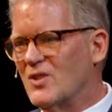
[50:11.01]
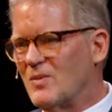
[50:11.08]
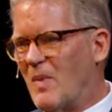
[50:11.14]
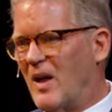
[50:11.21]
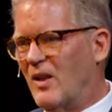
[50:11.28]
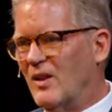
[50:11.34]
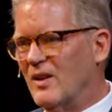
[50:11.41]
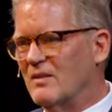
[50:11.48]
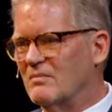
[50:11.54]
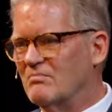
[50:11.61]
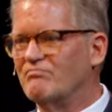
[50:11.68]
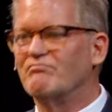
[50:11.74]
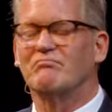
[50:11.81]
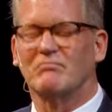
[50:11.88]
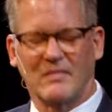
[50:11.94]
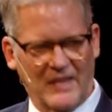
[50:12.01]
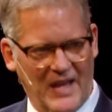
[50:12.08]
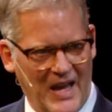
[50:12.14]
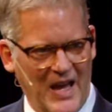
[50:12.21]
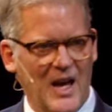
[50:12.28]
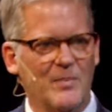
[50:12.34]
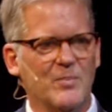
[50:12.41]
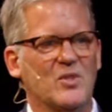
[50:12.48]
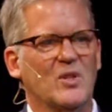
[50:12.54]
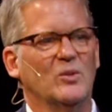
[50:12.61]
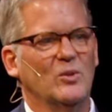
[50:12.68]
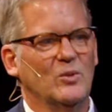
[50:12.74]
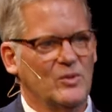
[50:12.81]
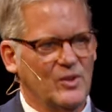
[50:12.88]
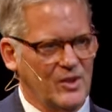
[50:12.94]
smell it,
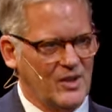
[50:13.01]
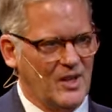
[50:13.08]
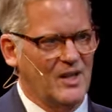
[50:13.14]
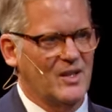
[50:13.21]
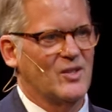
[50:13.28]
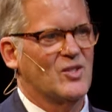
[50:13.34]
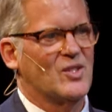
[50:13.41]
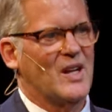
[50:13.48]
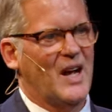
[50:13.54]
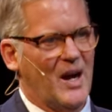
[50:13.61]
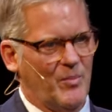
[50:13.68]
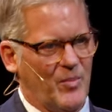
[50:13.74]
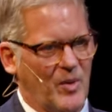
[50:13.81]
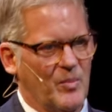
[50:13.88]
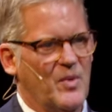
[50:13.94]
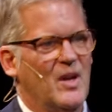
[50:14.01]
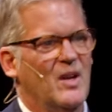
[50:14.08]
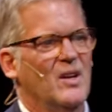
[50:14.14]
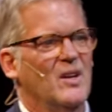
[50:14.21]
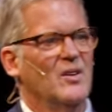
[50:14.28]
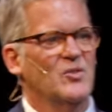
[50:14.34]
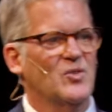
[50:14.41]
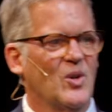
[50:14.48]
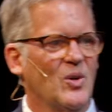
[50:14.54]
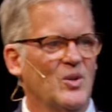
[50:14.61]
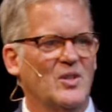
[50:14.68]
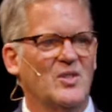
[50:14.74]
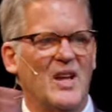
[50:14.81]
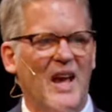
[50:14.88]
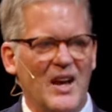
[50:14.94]
absolutely they could stop them. So
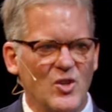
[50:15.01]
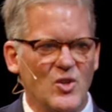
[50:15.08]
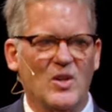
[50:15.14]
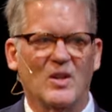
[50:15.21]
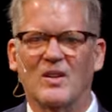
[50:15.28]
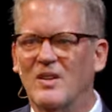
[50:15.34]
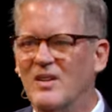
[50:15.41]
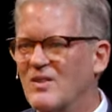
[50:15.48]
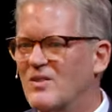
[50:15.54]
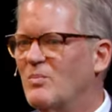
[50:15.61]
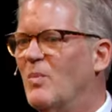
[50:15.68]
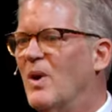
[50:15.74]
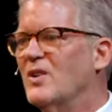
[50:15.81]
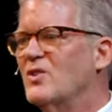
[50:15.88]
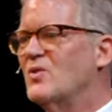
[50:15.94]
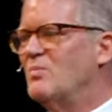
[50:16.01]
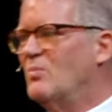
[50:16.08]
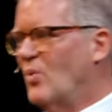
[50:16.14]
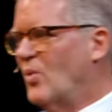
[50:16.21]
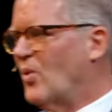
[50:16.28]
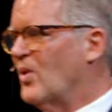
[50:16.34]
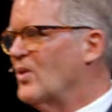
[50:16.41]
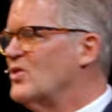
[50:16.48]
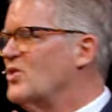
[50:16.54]
detection is much more